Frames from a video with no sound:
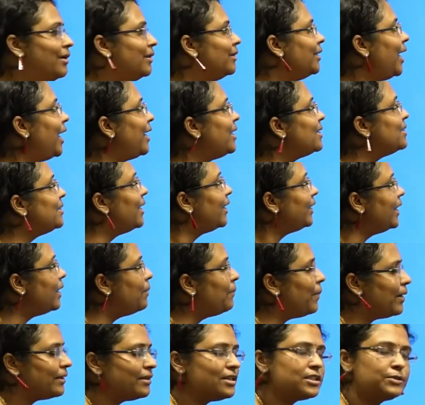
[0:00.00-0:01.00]
That is
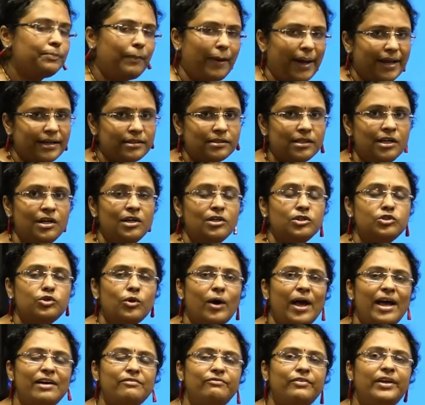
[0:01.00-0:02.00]
nothing but the spikes. So
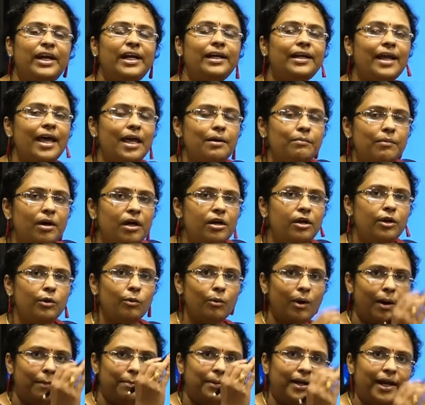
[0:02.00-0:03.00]
every time a new
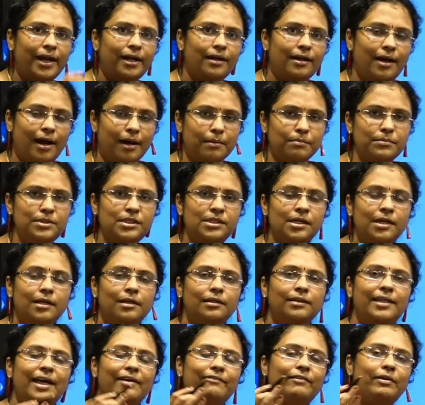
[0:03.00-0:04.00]
update comes,
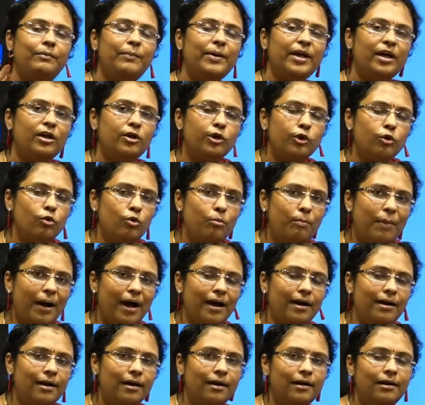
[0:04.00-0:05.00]
there will be a new
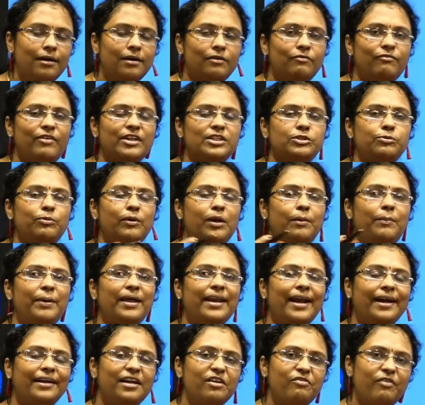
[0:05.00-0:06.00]
bug which will be
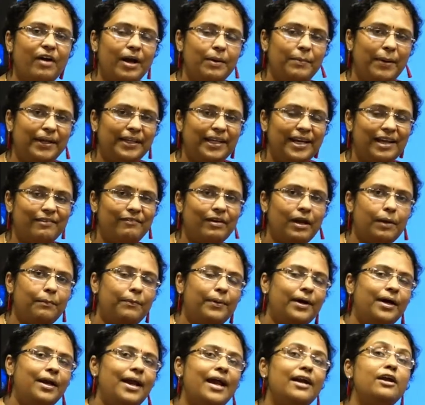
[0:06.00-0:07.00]
rectified by the
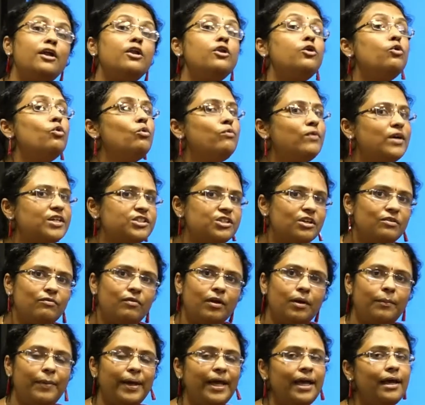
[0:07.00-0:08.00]
developer, and a new version
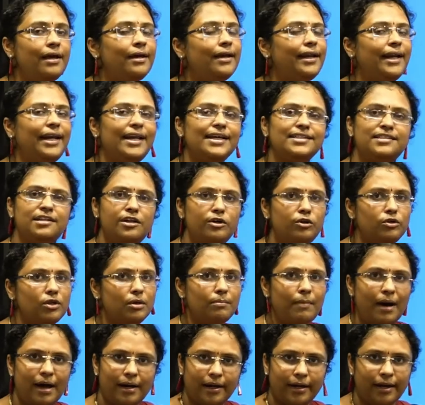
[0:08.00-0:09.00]
will be released into the
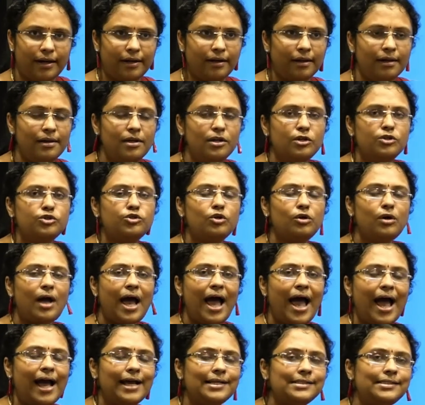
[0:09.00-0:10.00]
market. So
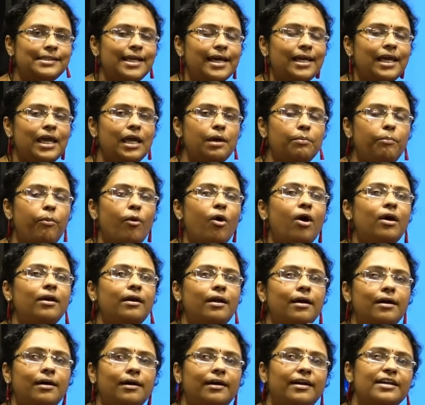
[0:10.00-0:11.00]
as they keep on
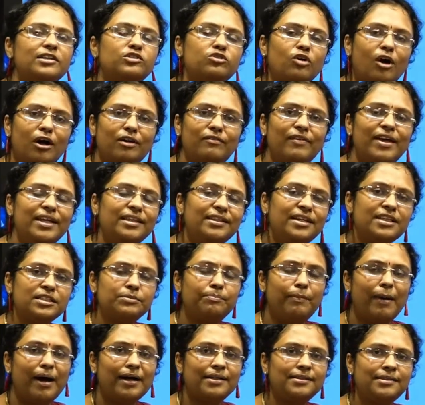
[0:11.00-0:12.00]
resolving these
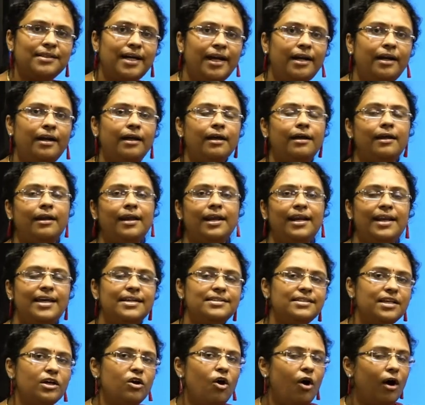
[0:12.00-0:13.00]
bugs and
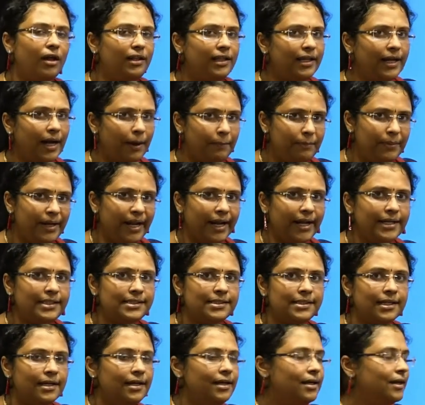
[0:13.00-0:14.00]
releasing all the
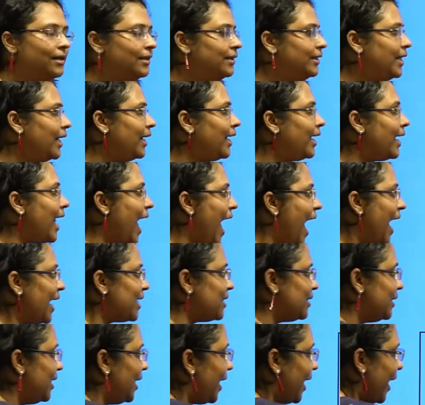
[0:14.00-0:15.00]
updates, the
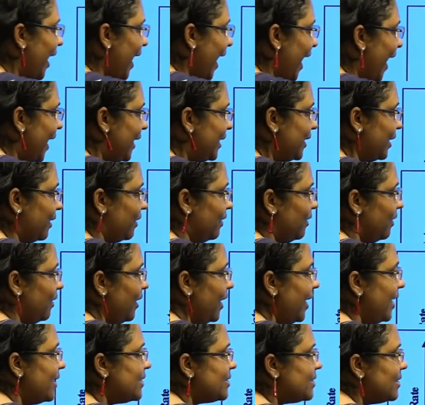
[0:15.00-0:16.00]
rate
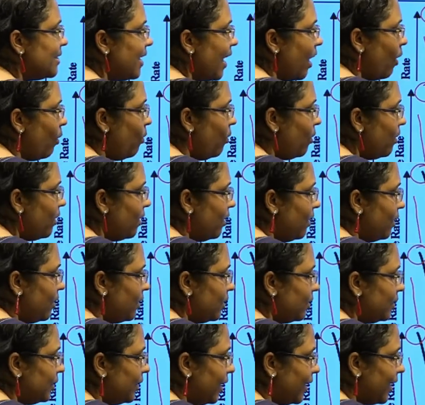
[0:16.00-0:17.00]
is now,
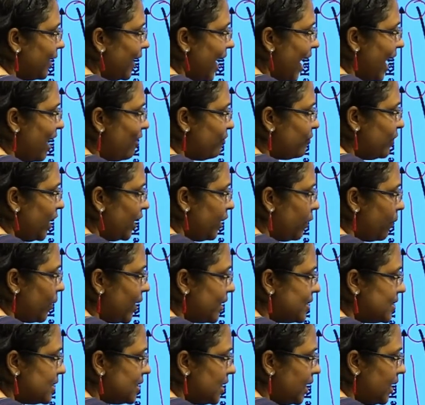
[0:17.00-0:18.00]
the graph that you
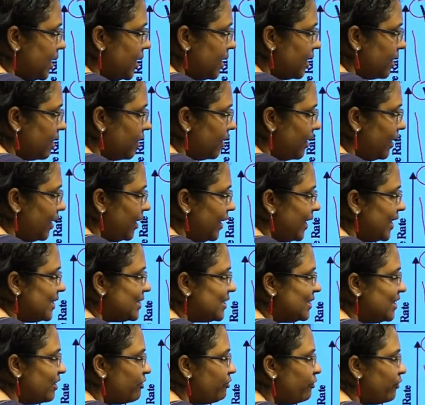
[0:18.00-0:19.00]
can see here is
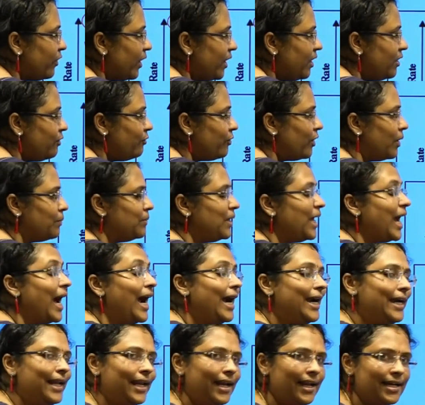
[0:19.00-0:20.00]
different from the
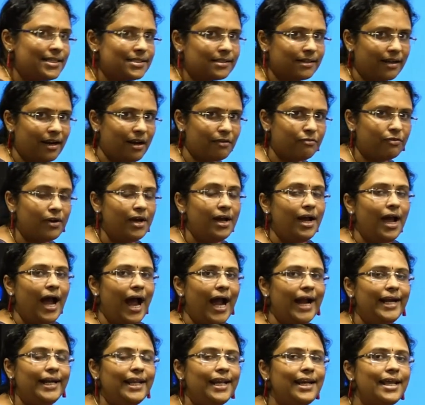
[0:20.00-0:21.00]
idealized graph.
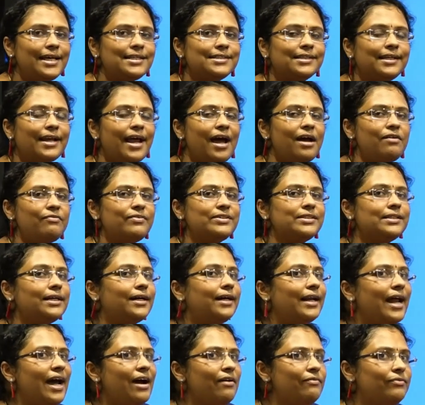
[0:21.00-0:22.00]
Idealized graph is the
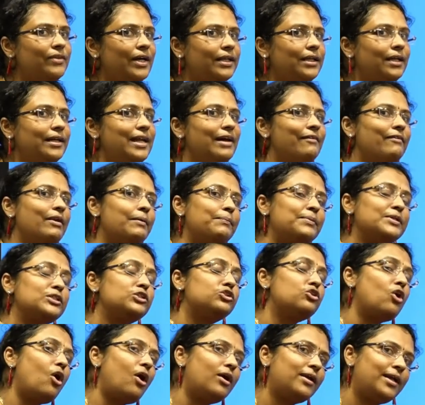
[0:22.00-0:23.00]
graph that the developers
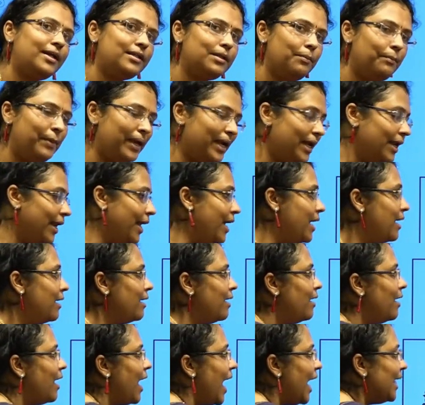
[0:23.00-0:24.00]
thought at the beginning,
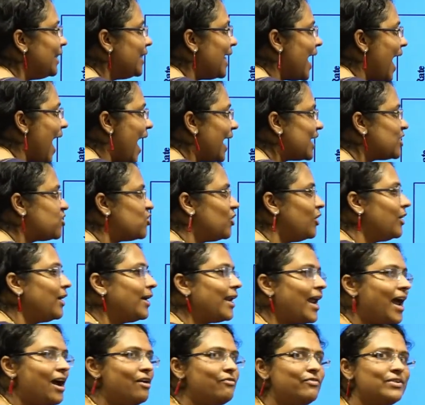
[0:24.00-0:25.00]
and the actual
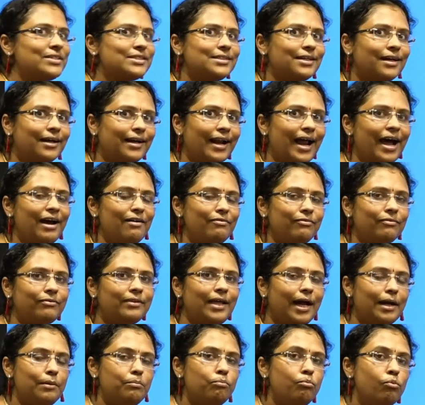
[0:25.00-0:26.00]
graph is the graph
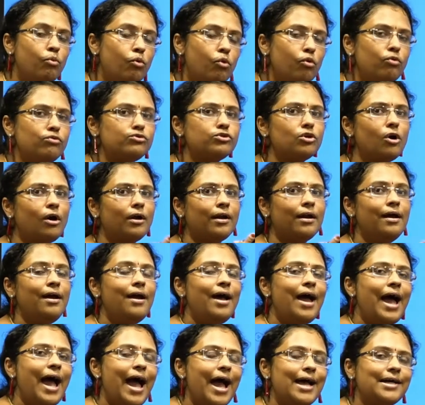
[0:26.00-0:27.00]
that moves on
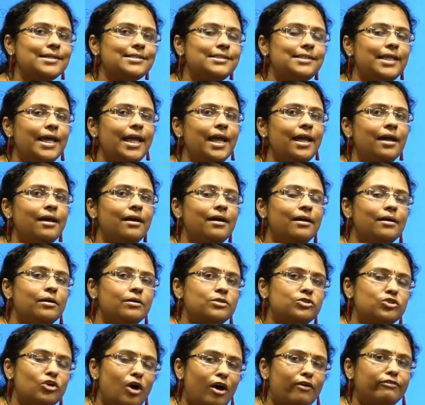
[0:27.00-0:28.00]
as the
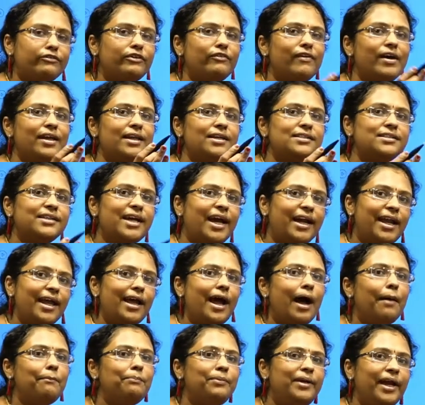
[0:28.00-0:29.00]
software is getting
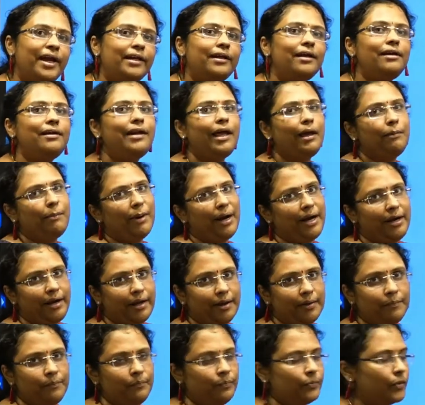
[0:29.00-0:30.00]
updated day by
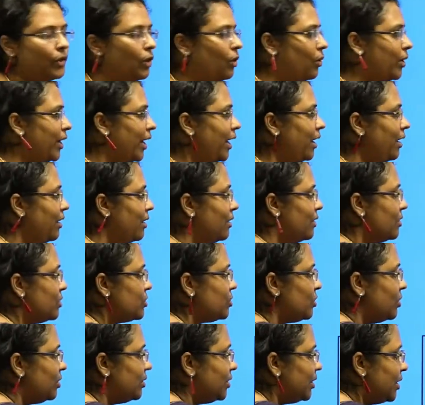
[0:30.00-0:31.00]
day. Okay,
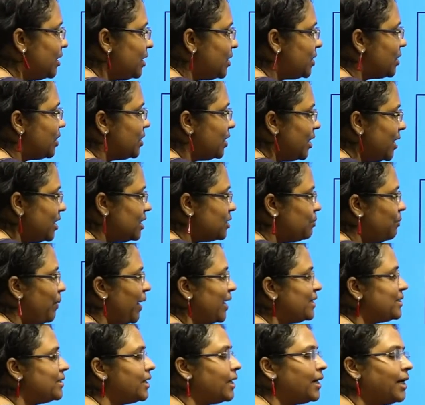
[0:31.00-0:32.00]
so this is
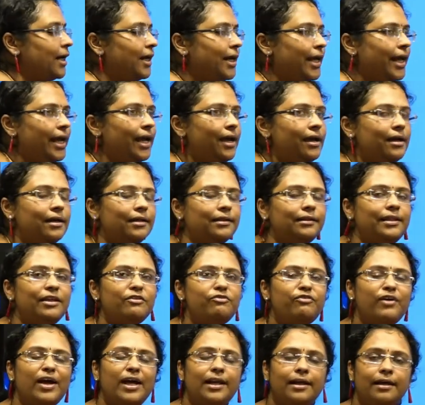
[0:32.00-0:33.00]
basically the
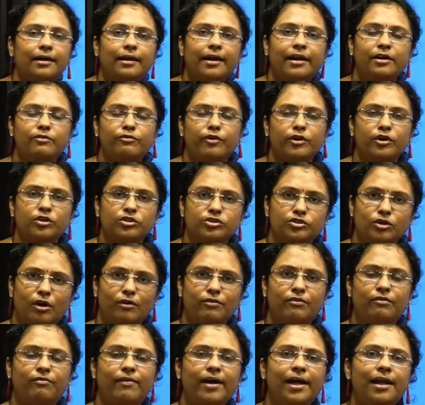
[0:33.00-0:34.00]
failure rate for your
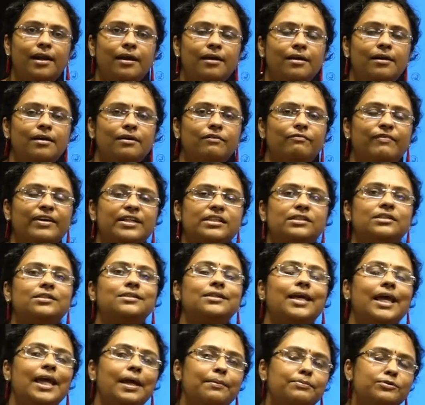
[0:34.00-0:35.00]
software, which
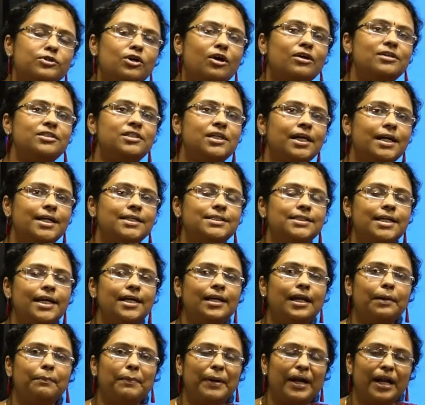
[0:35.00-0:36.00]
keeps on
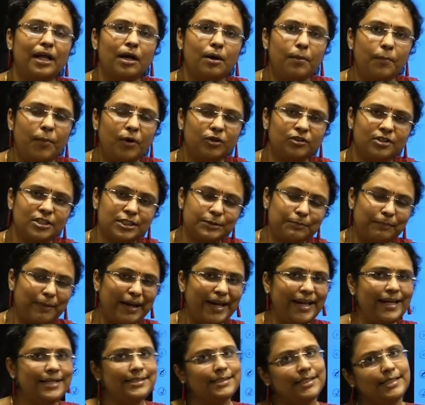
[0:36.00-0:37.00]
changing depending upon the
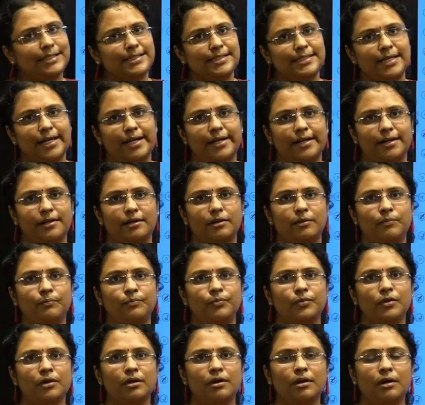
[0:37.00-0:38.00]
spikes inside it.
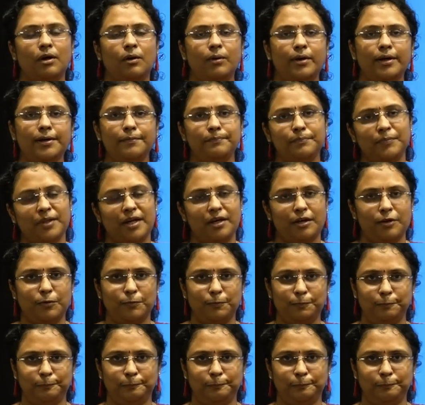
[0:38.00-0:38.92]
Okay, thank you.